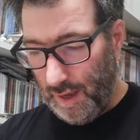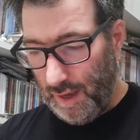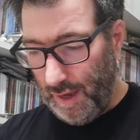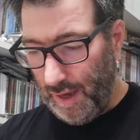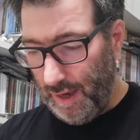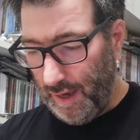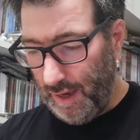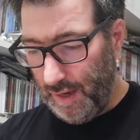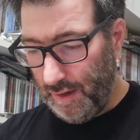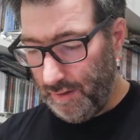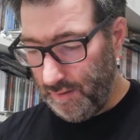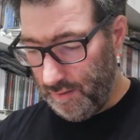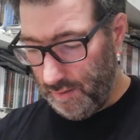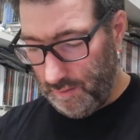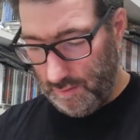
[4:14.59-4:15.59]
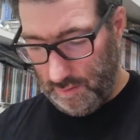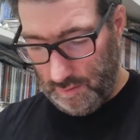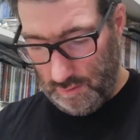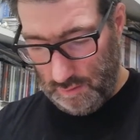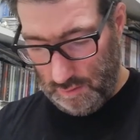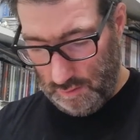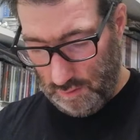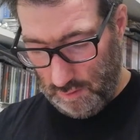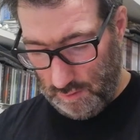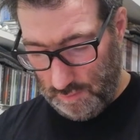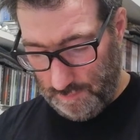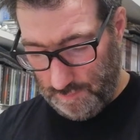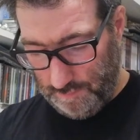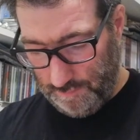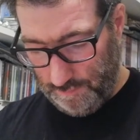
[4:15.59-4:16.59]
and
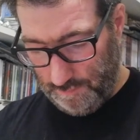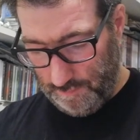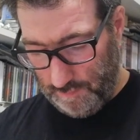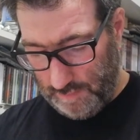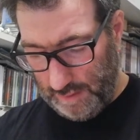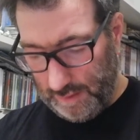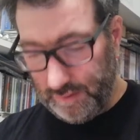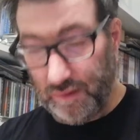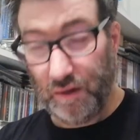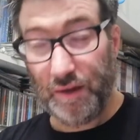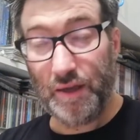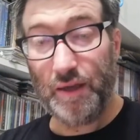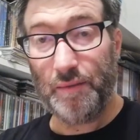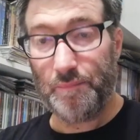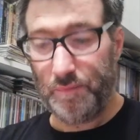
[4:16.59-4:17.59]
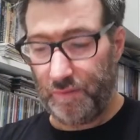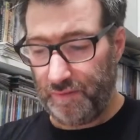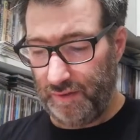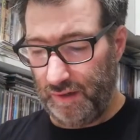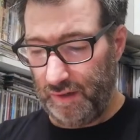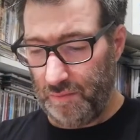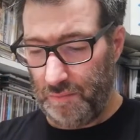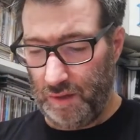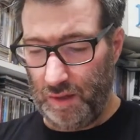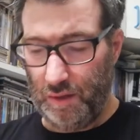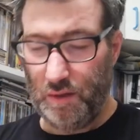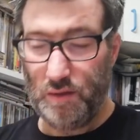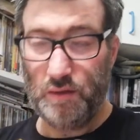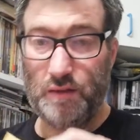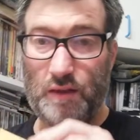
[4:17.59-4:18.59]
Natalie sent
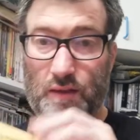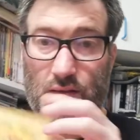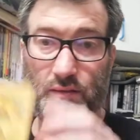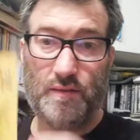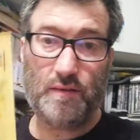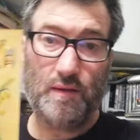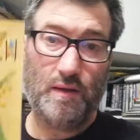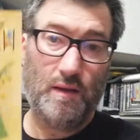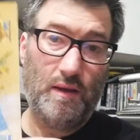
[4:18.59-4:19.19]
me this